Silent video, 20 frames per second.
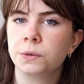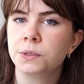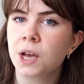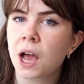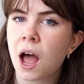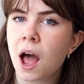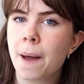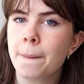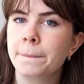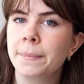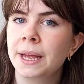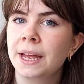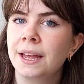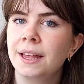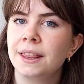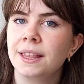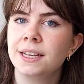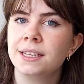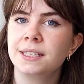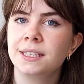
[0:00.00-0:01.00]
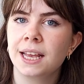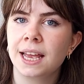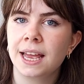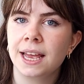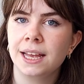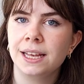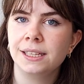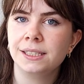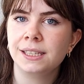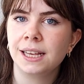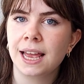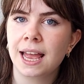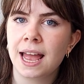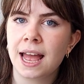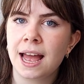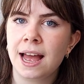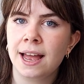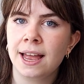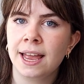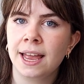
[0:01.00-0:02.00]
top. This is
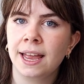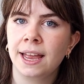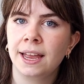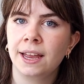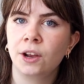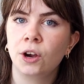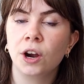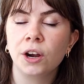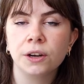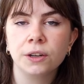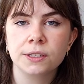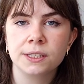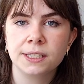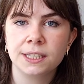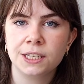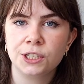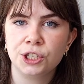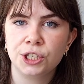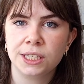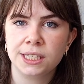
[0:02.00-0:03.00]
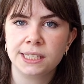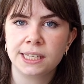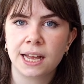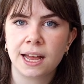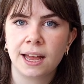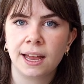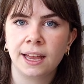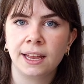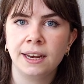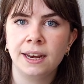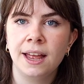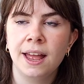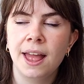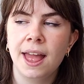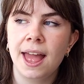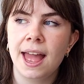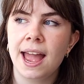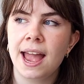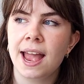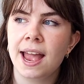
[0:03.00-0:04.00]
a garter stitch design,
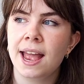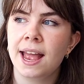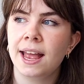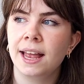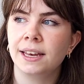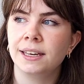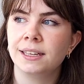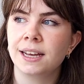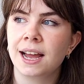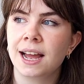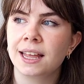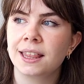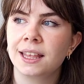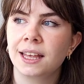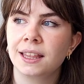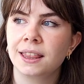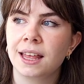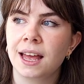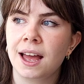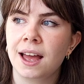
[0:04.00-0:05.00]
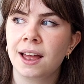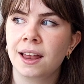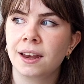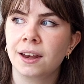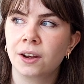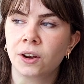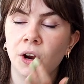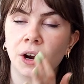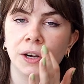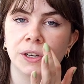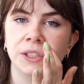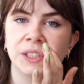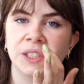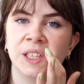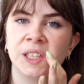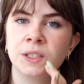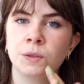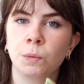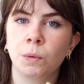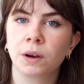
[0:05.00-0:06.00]
and I think that garter
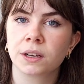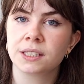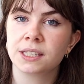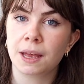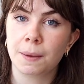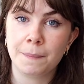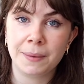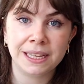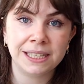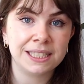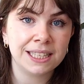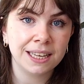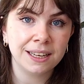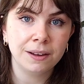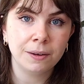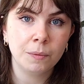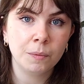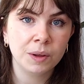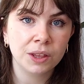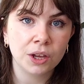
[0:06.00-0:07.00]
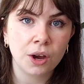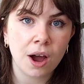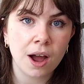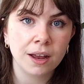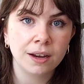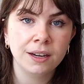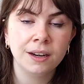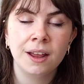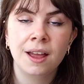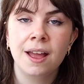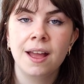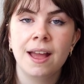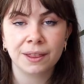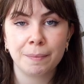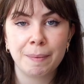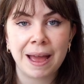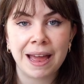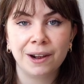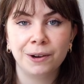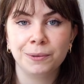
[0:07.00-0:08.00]
stitch works amazing with cotton. The
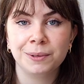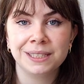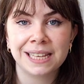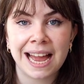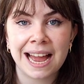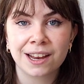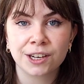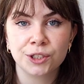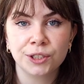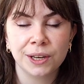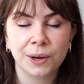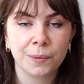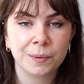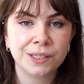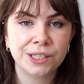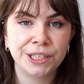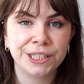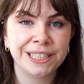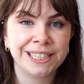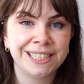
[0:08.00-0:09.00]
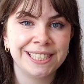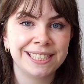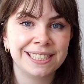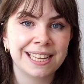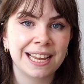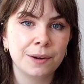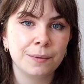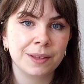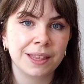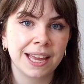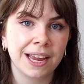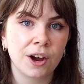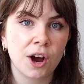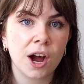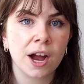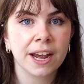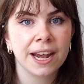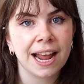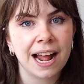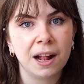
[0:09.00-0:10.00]
pattern was actually originally designed with a
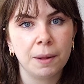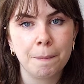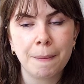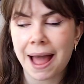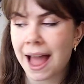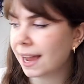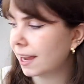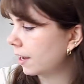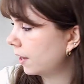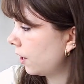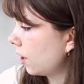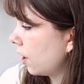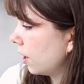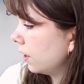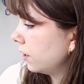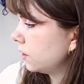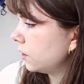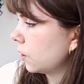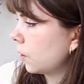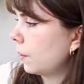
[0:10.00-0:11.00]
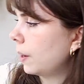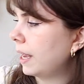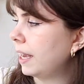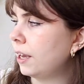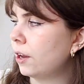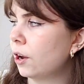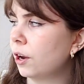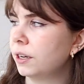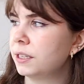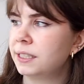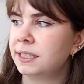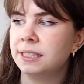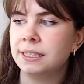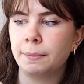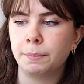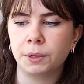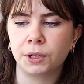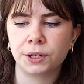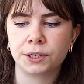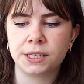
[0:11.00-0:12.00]
cotton alpaca yarn, so a yarn
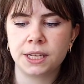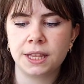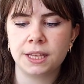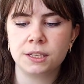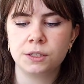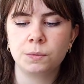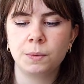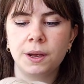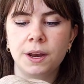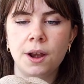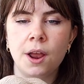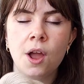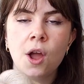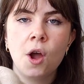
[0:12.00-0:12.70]
similar to this one,